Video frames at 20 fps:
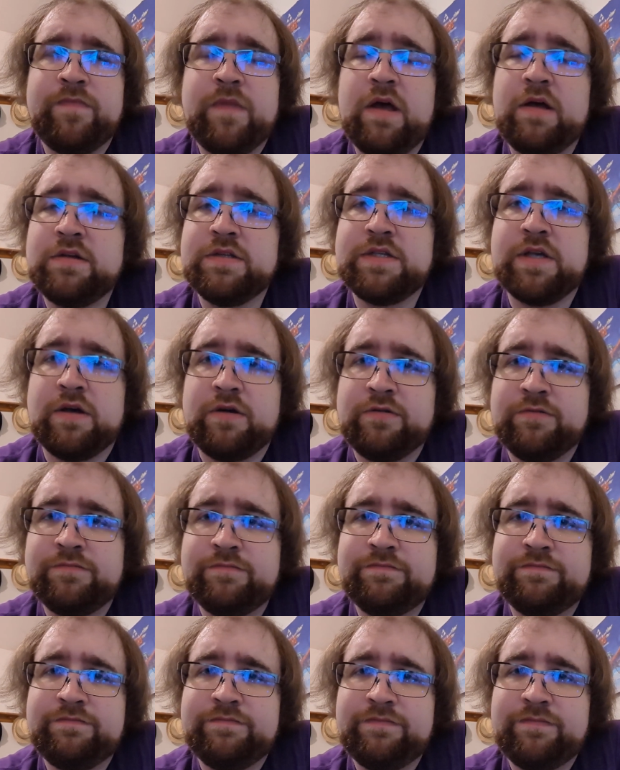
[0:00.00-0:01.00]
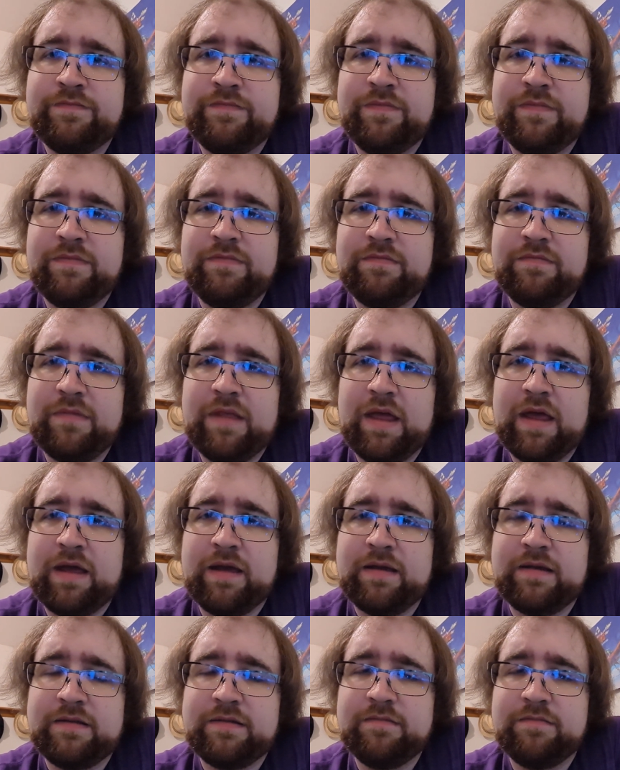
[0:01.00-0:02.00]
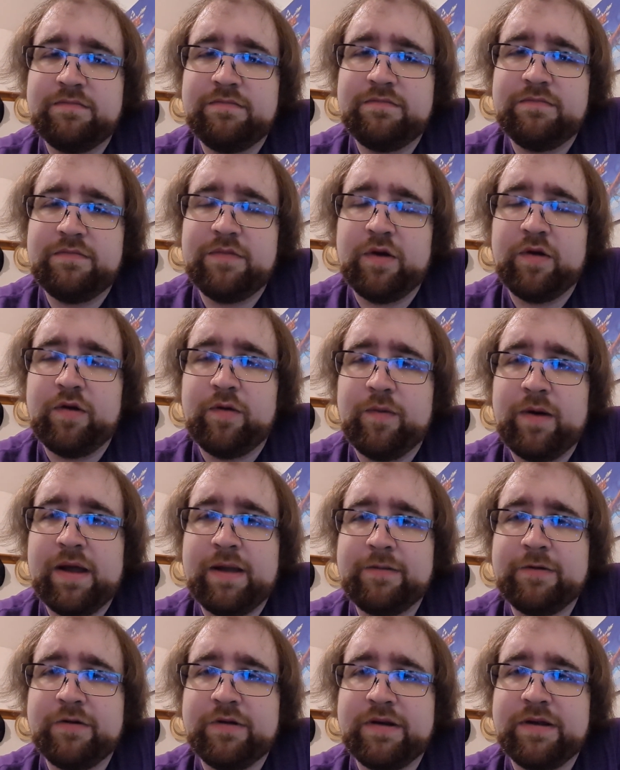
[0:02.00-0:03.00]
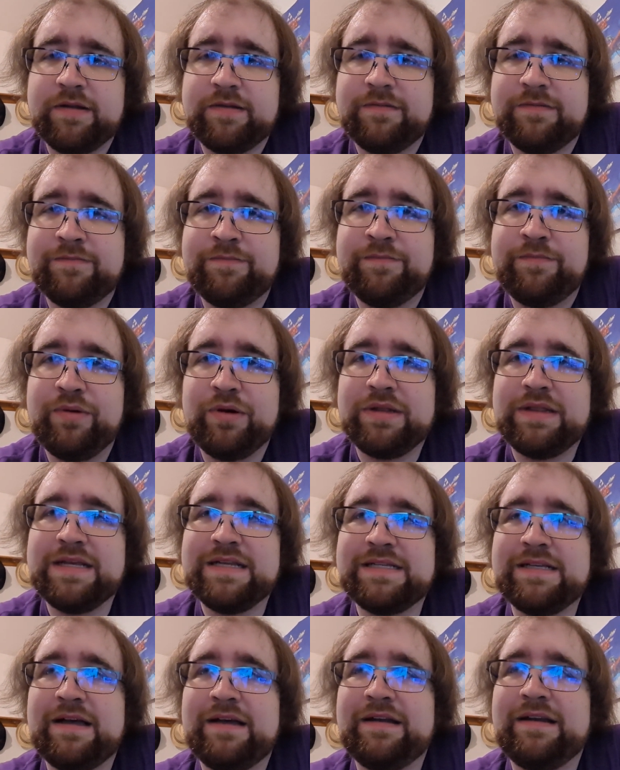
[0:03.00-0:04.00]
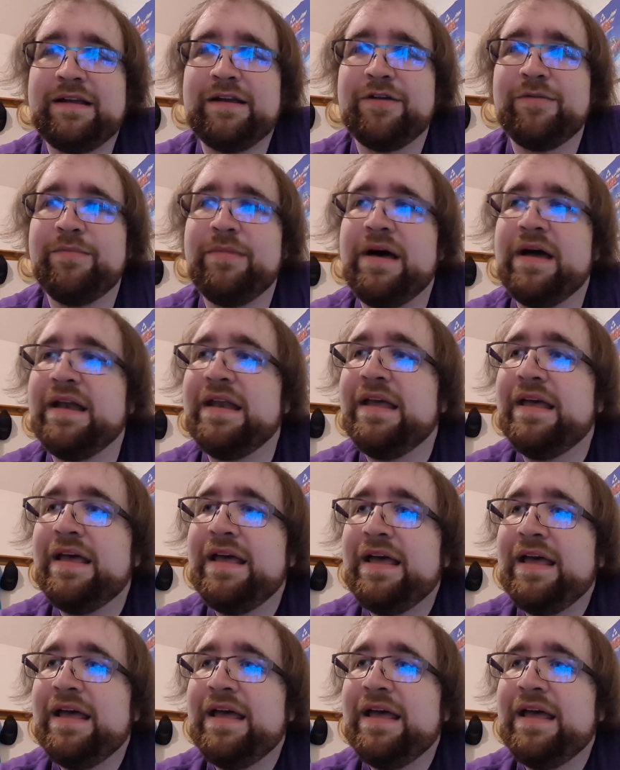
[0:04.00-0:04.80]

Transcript: Also, I don't know why I'm going to put this on here, but